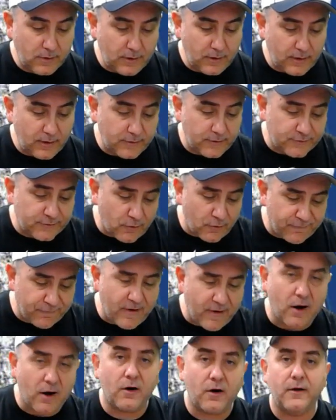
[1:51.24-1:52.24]
so
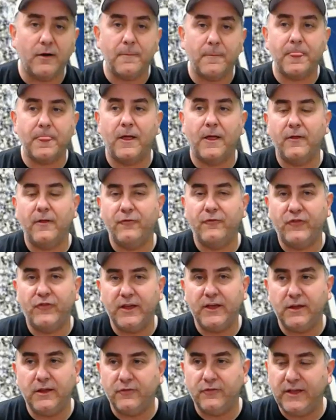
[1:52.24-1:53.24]
far,
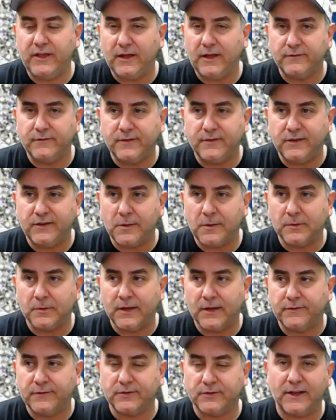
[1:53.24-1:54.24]
the
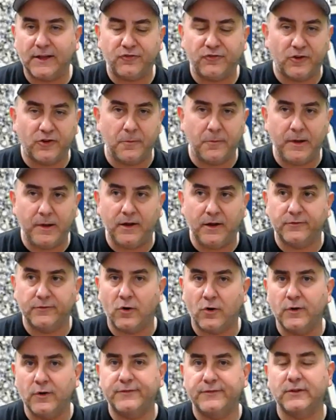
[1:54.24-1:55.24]
NCAA selection committee has
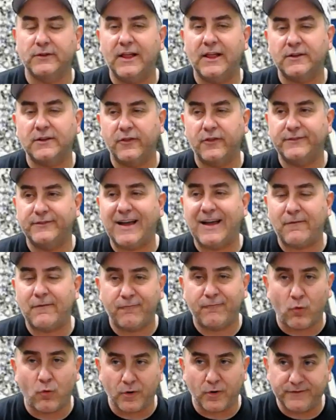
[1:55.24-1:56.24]
already selected the top
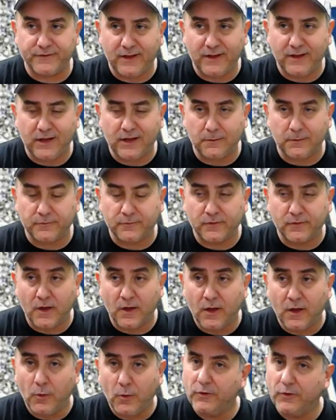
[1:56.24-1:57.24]
4 teams,
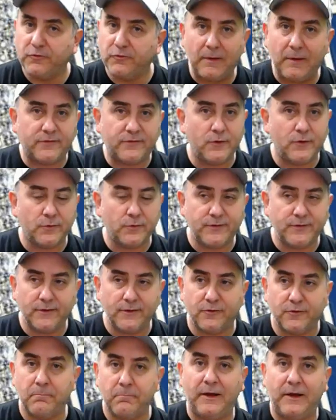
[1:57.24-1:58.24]
which makes no sense. They're
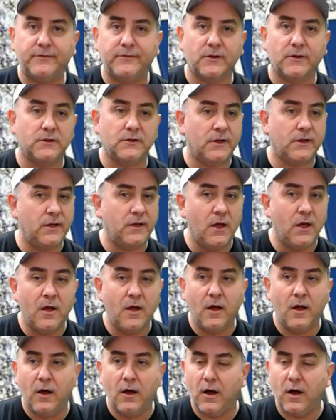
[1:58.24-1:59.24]
basically
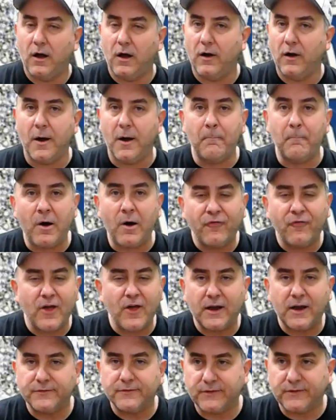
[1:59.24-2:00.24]
a month ahead
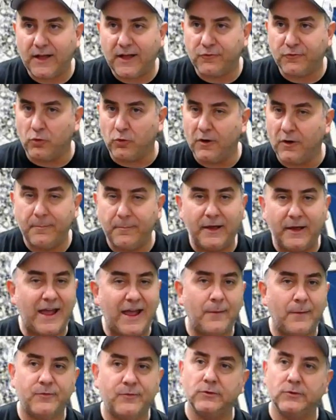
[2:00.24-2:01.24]
of schedule. It makes
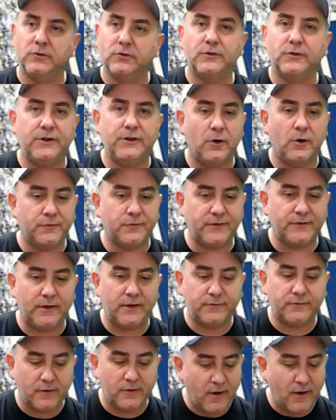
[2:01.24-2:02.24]
absolutely no
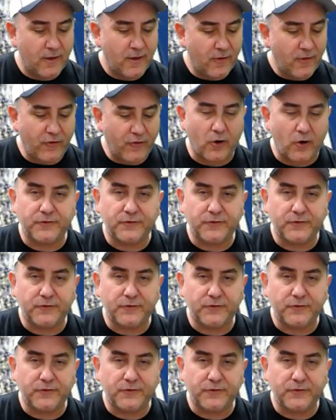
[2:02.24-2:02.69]
sense. There are